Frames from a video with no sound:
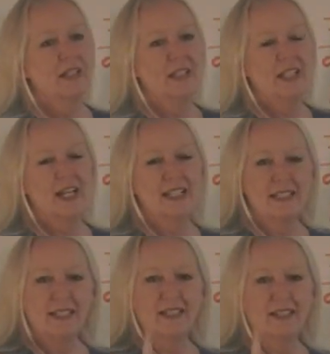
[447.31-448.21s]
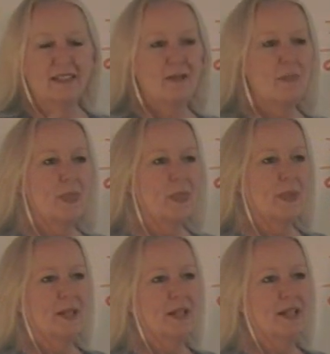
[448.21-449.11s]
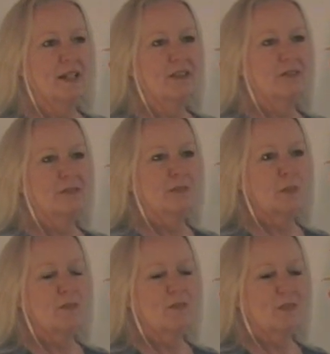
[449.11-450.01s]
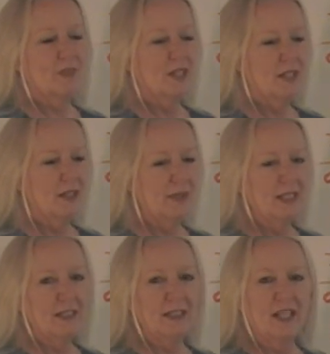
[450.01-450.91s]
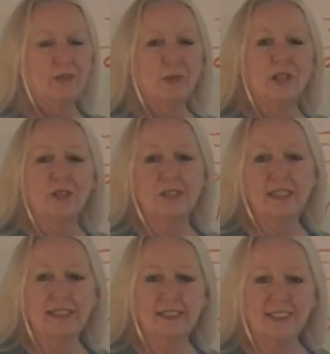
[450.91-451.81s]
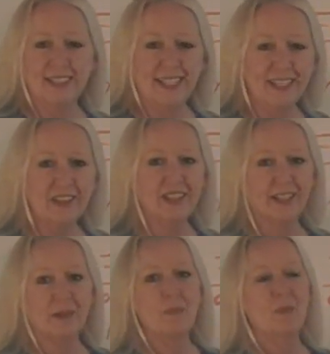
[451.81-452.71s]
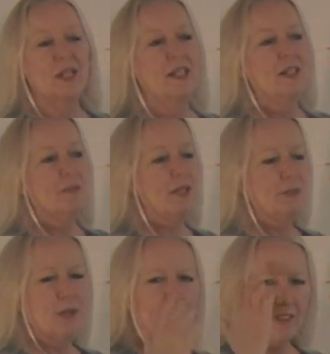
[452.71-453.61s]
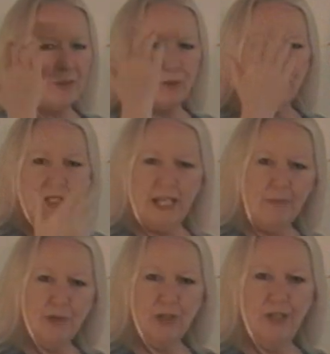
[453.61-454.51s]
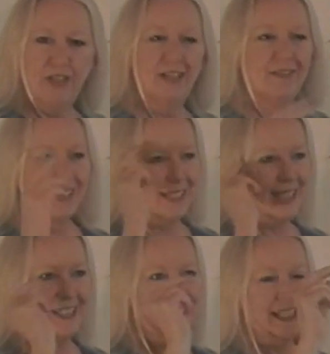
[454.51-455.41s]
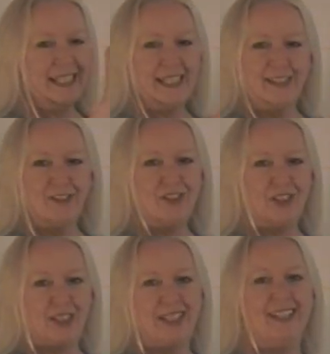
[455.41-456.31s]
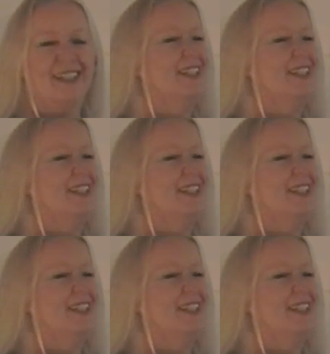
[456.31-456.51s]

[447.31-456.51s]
the idea of, in a lot of what we call distant healing. People have this perception of sending energy.